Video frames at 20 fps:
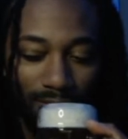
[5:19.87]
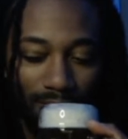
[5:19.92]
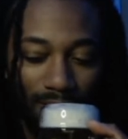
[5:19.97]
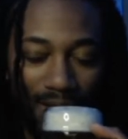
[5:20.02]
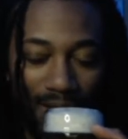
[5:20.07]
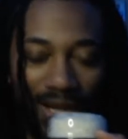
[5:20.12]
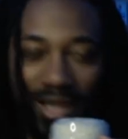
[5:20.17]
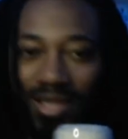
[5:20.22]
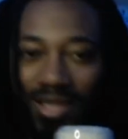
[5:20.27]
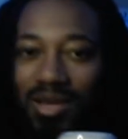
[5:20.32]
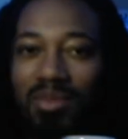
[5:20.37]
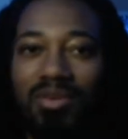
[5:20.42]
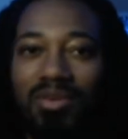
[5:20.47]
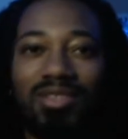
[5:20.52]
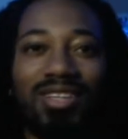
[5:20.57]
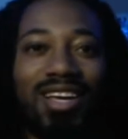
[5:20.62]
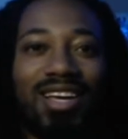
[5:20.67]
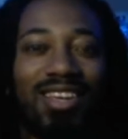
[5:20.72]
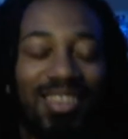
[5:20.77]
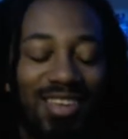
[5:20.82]
it's
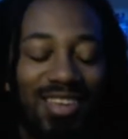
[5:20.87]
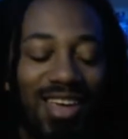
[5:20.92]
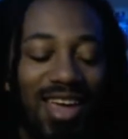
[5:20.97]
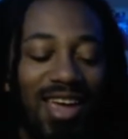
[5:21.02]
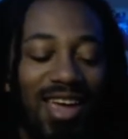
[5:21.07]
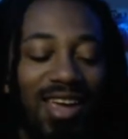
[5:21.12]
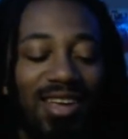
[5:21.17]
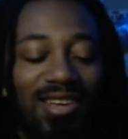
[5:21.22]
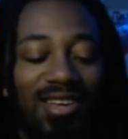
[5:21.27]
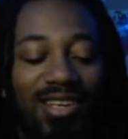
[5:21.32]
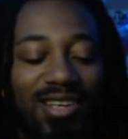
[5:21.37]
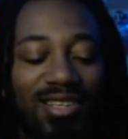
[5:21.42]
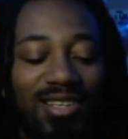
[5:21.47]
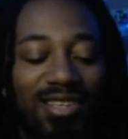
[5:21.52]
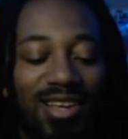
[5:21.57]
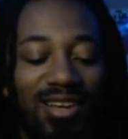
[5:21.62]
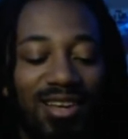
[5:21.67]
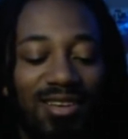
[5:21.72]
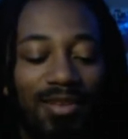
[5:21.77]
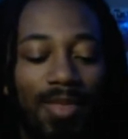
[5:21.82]
almost like candy. It's
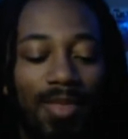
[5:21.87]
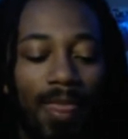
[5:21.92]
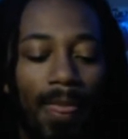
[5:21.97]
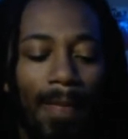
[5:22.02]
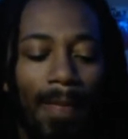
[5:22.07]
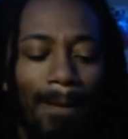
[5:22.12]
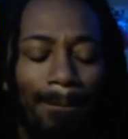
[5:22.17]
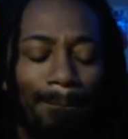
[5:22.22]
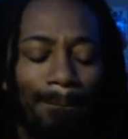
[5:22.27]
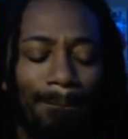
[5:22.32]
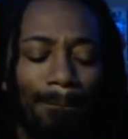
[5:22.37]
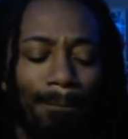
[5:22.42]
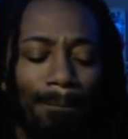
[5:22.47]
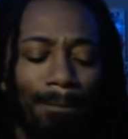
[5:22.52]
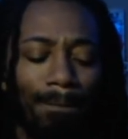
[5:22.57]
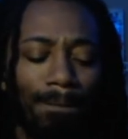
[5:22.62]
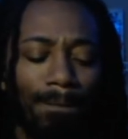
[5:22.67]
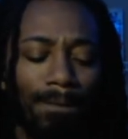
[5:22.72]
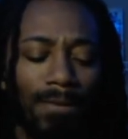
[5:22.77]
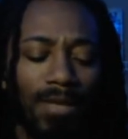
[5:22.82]
like a
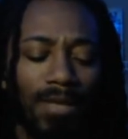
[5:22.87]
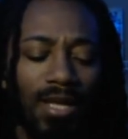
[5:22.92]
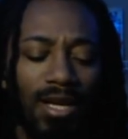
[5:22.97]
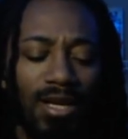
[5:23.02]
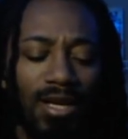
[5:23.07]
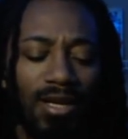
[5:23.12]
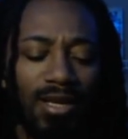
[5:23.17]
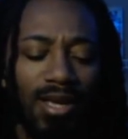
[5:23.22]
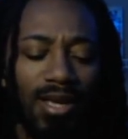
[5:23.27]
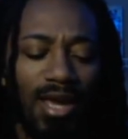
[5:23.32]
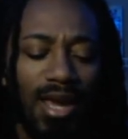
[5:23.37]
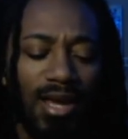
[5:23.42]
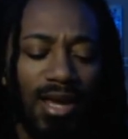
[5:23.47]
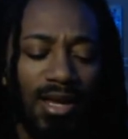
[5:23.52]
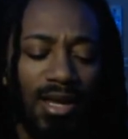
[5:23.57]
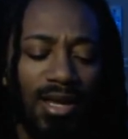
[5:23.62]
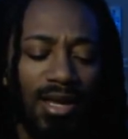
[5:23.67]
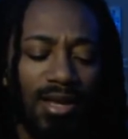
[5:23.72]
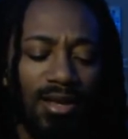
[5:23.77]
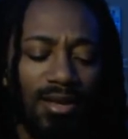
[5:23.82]

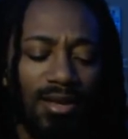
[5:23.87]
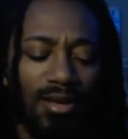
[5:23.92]
candied